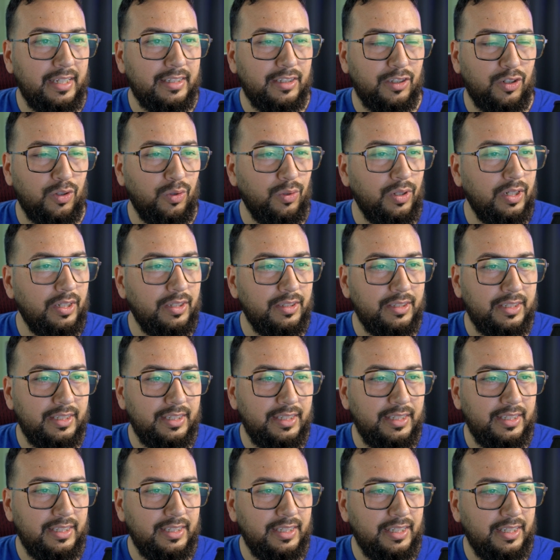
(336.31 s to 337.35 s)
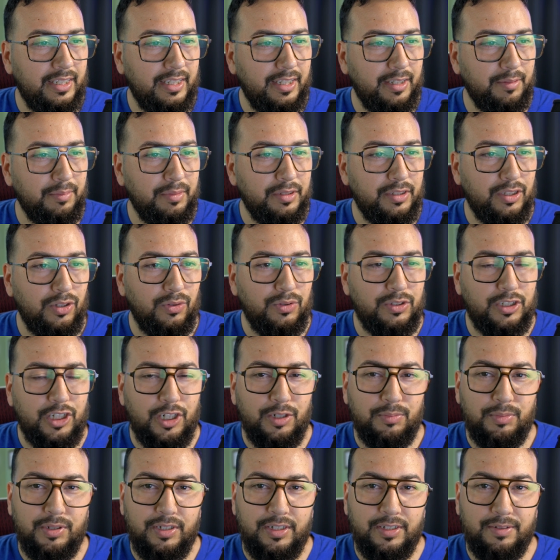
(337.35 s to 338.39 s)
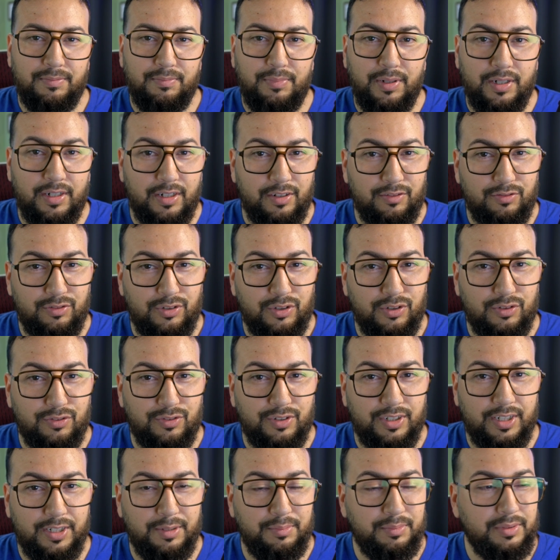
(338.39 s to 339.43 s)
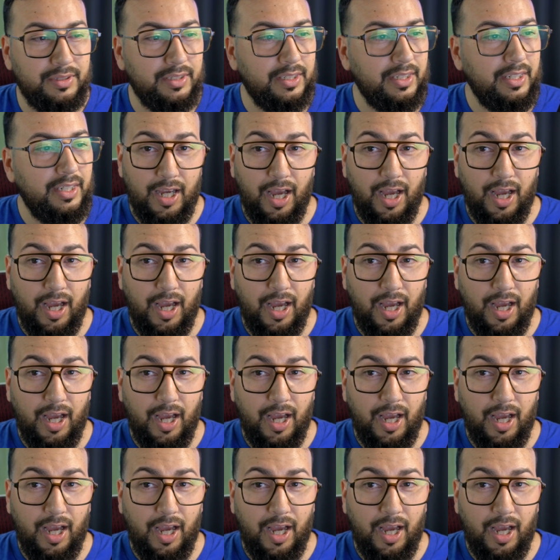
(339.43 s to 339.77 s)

the quality is always going to be better on full frames.